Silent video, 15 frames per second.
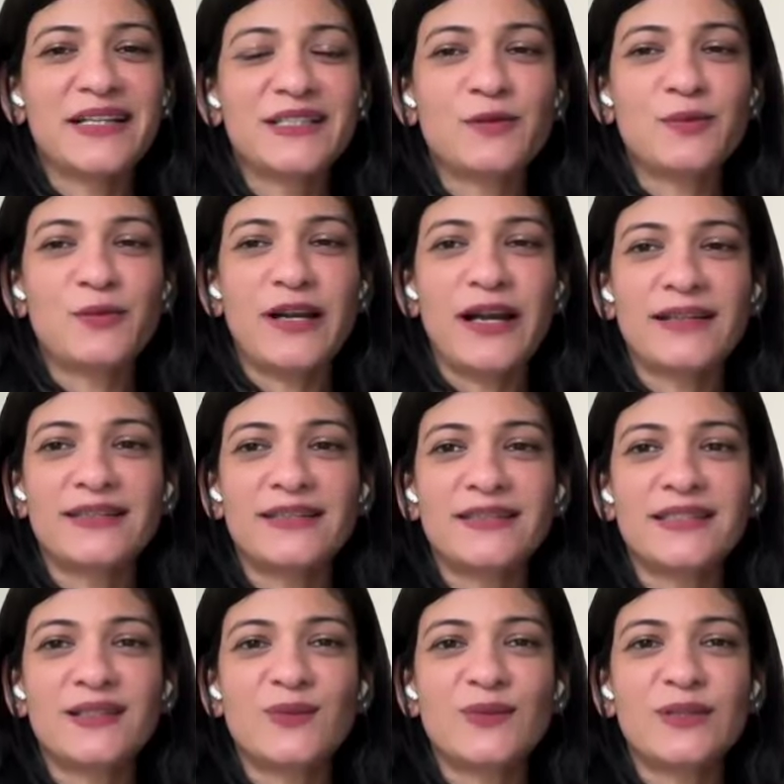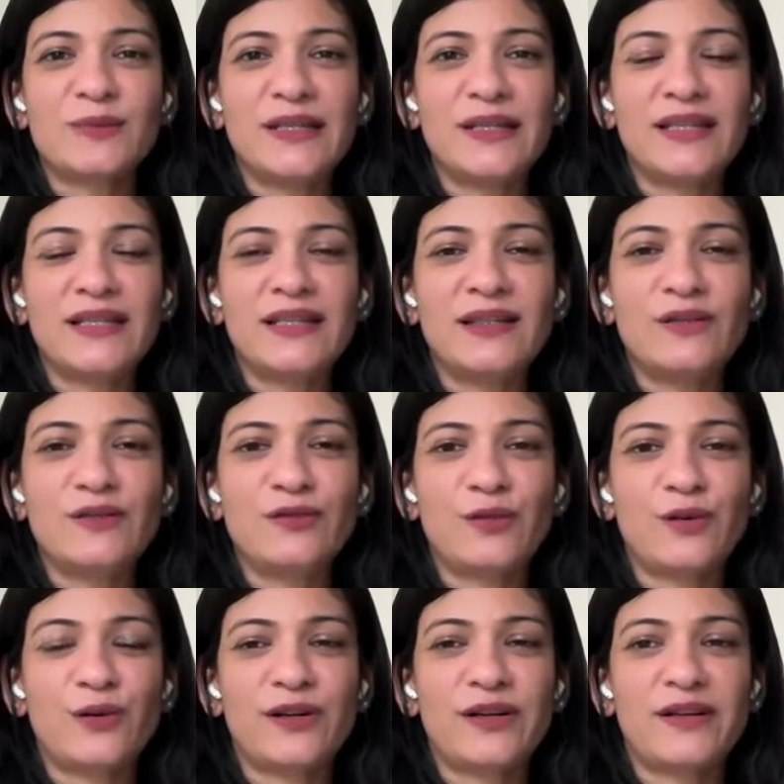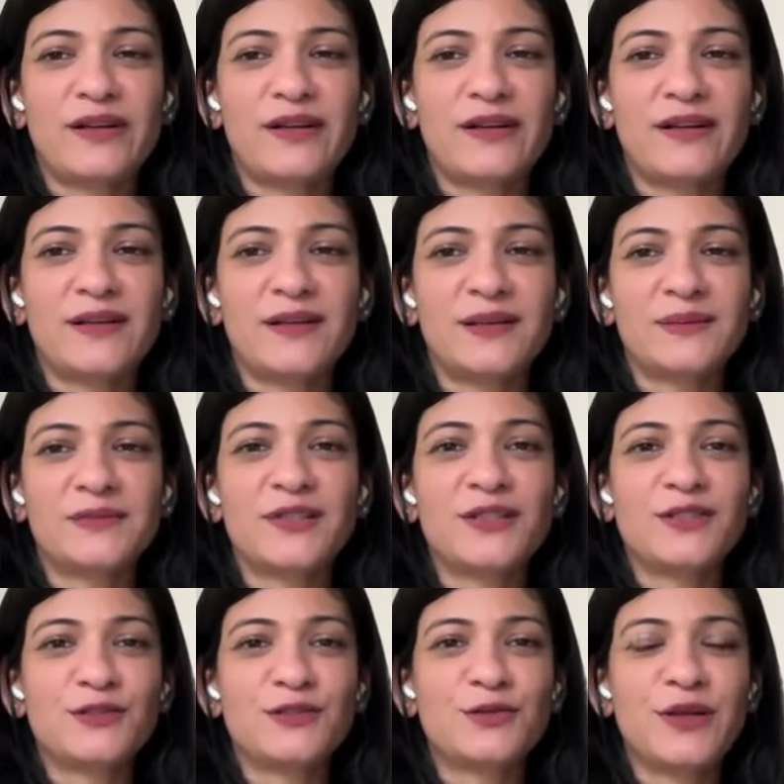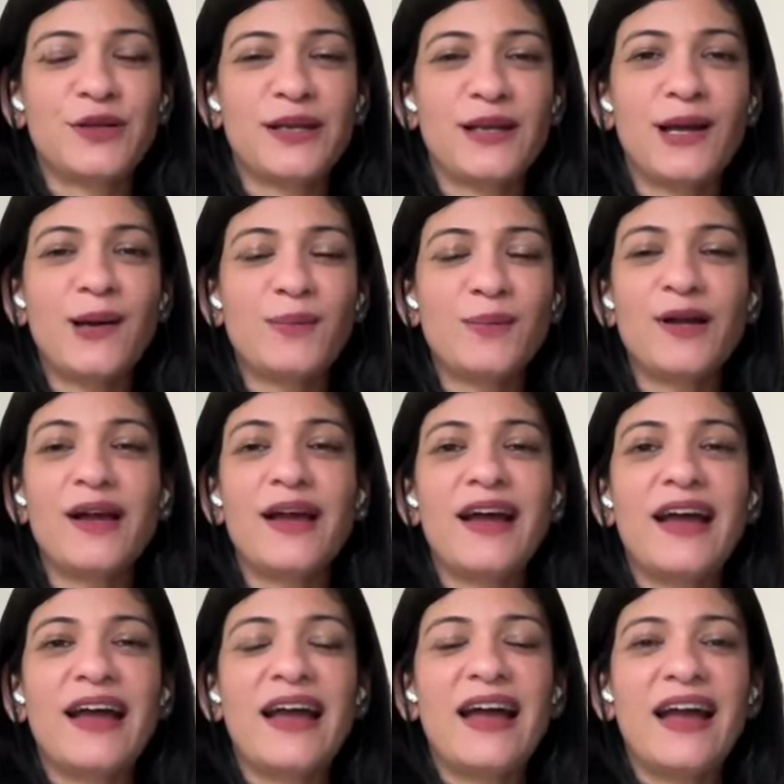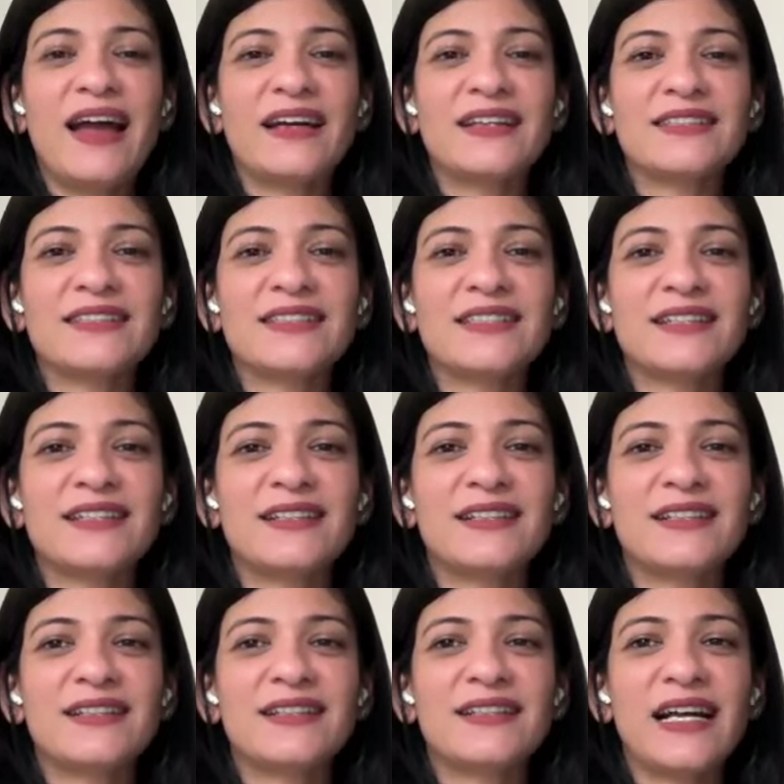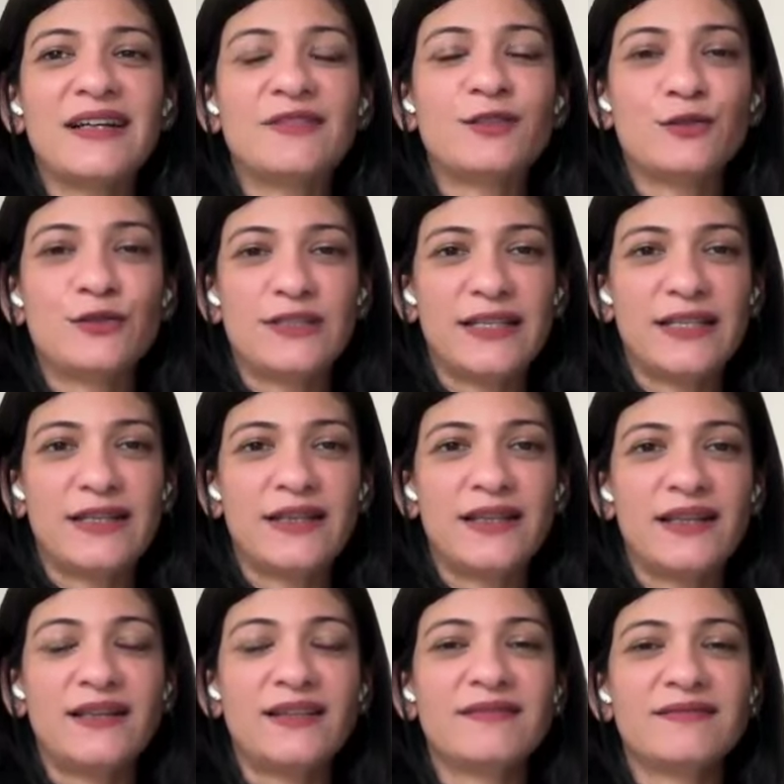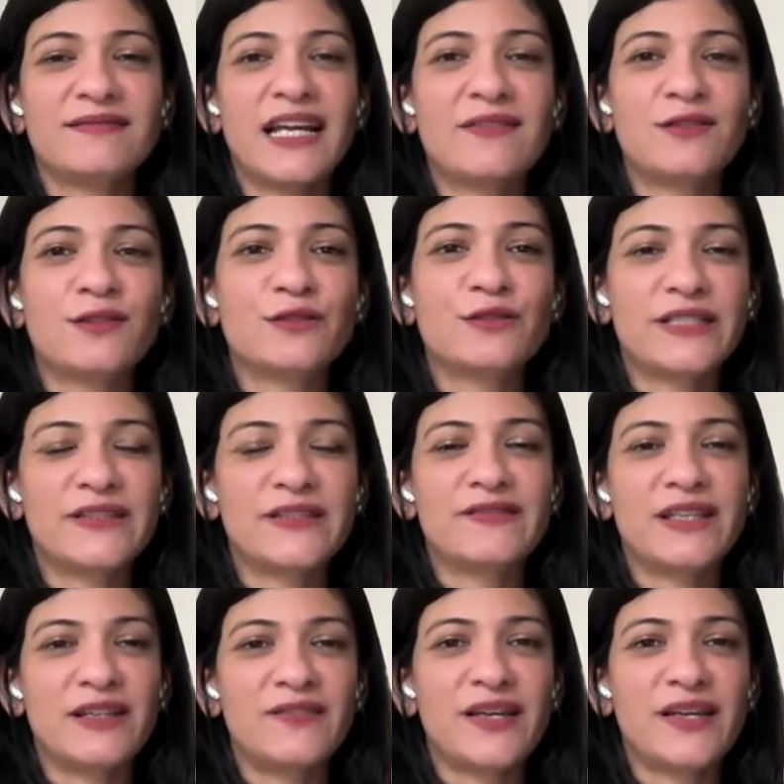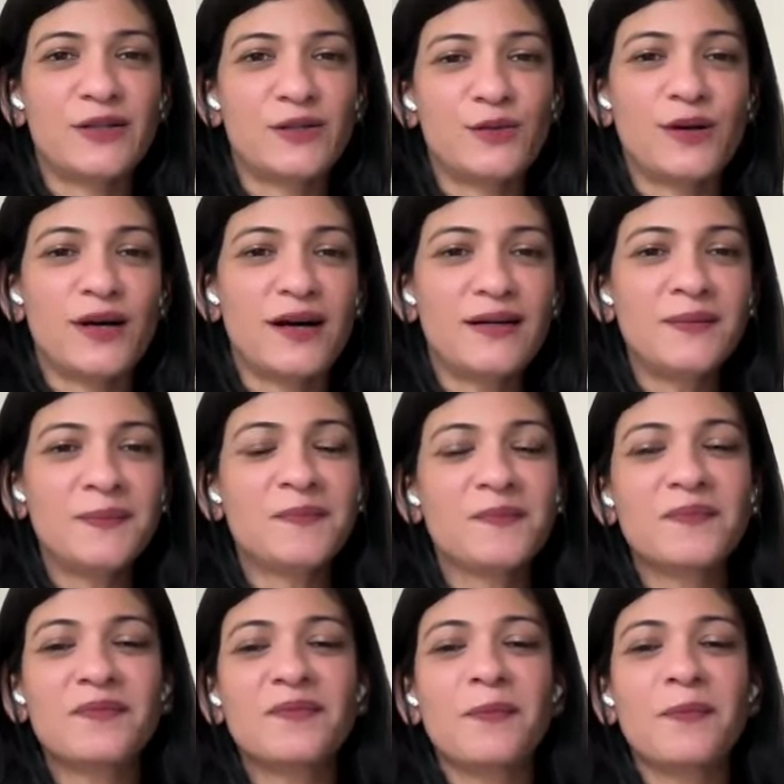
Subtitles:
Thanks for practicing with me, for showing up, and have a good day. Have a good evening where you are.